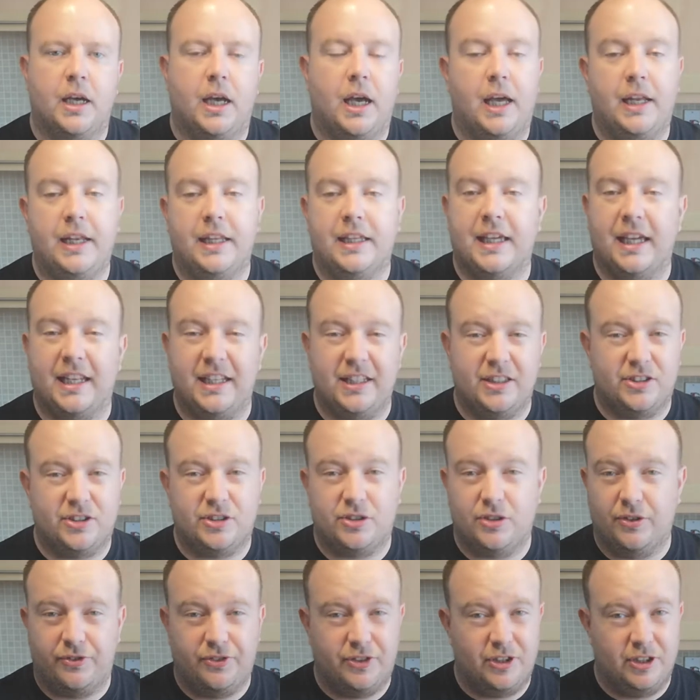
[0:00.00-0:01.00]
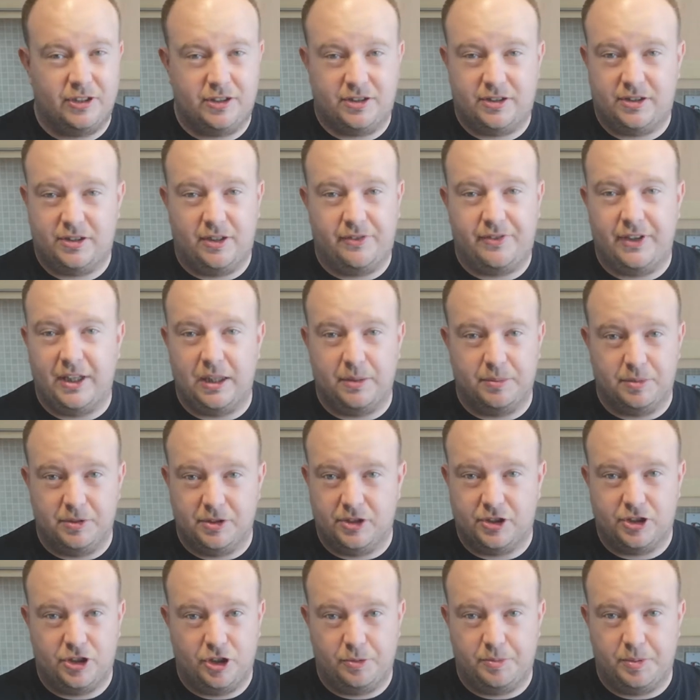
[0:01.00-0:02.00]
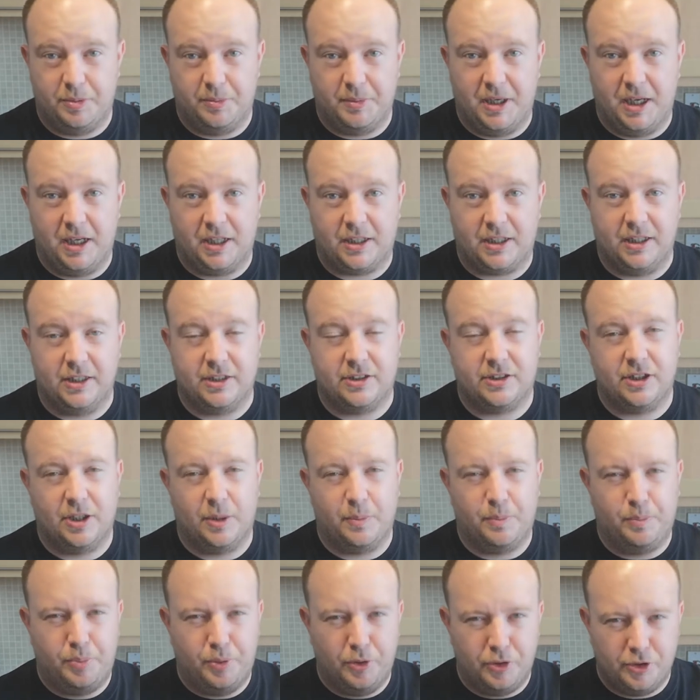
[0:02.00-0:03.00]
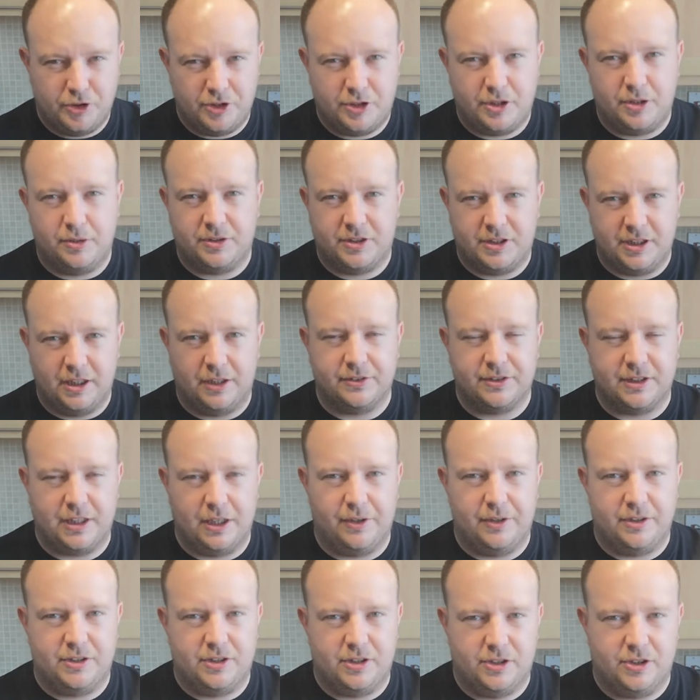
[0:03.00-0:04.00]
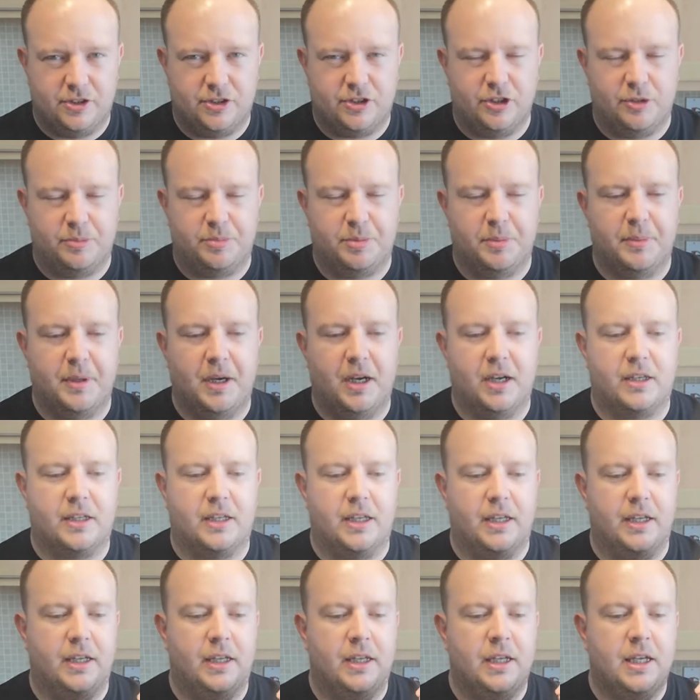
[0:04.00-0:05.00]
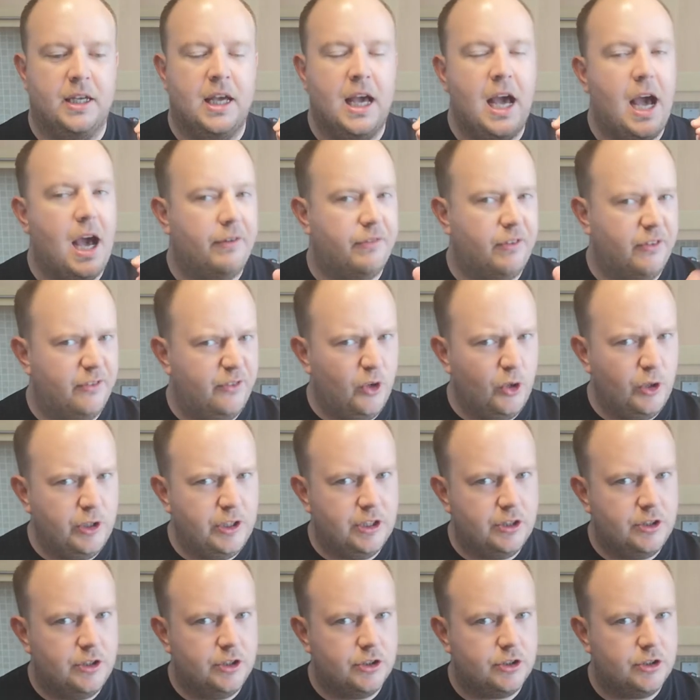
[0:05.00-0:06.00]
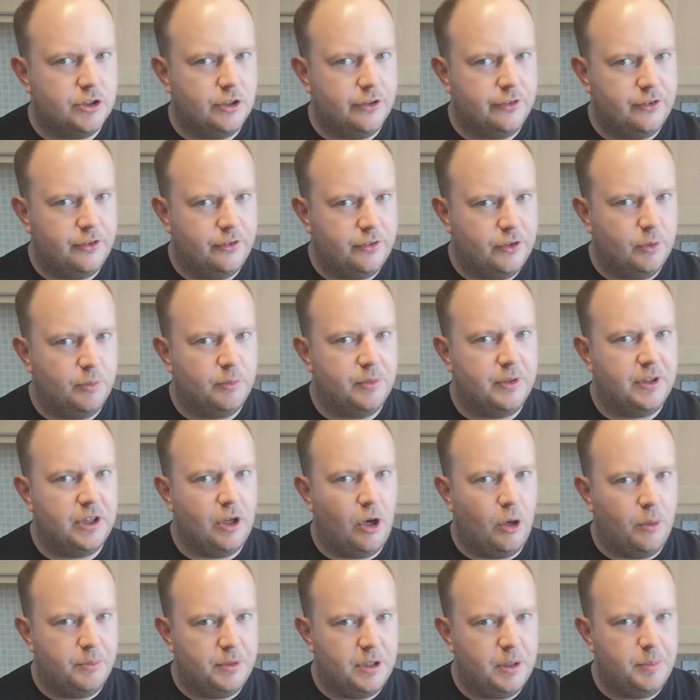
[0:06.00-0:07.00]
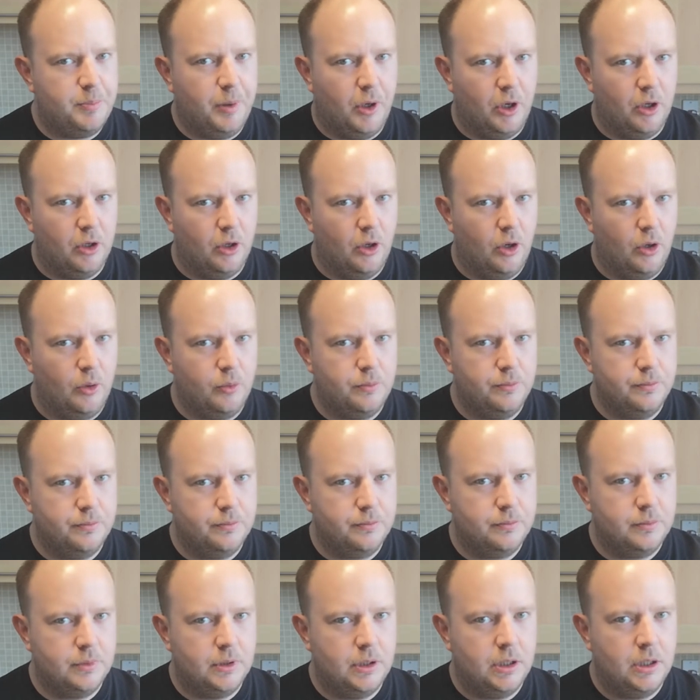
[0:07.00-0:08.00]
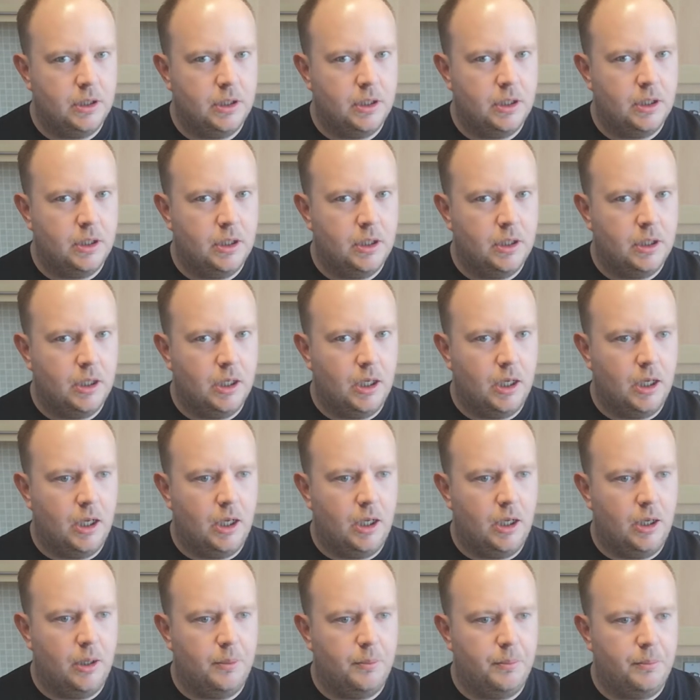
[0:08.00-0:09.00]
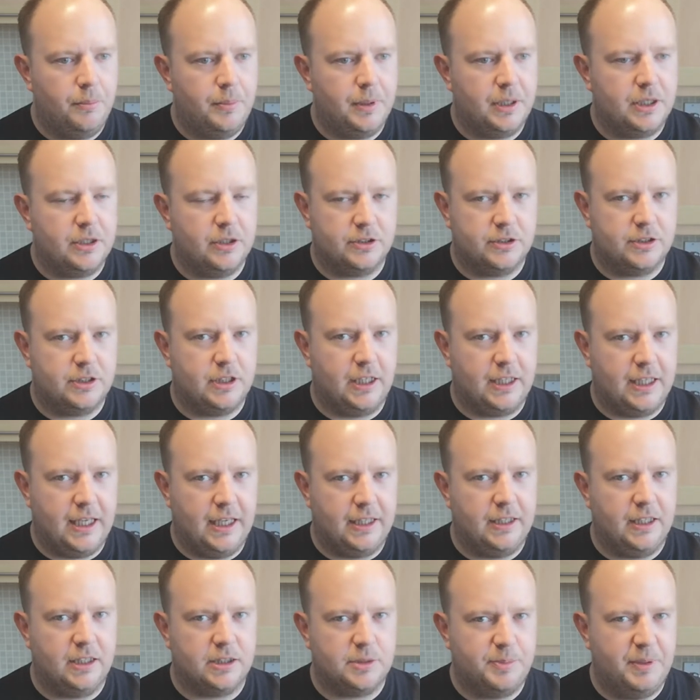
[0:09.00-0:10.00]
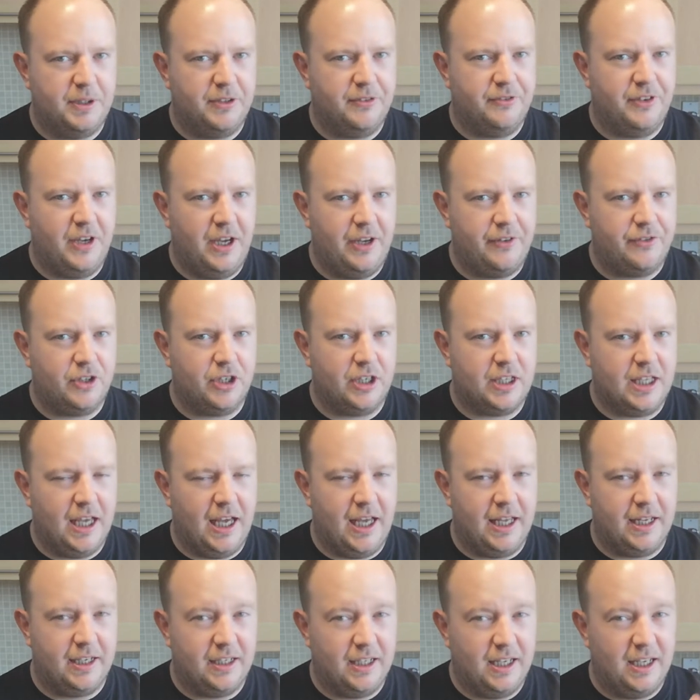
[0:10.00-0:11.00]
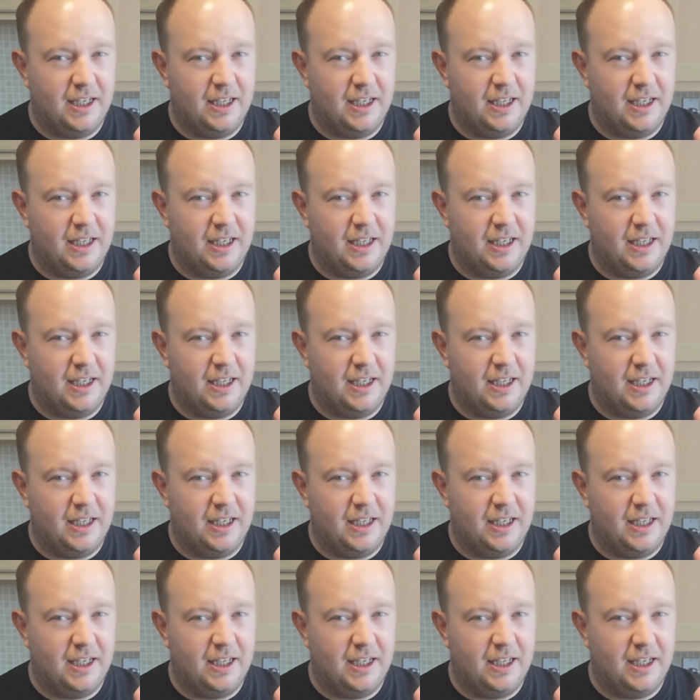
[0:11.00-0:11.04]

And again, it's stuff that's available in the supermarket. So they've pushed themselves out into the supermarket. I've avoided the stuff they've done with Omnipollo. Because again, that's been a £5 a can.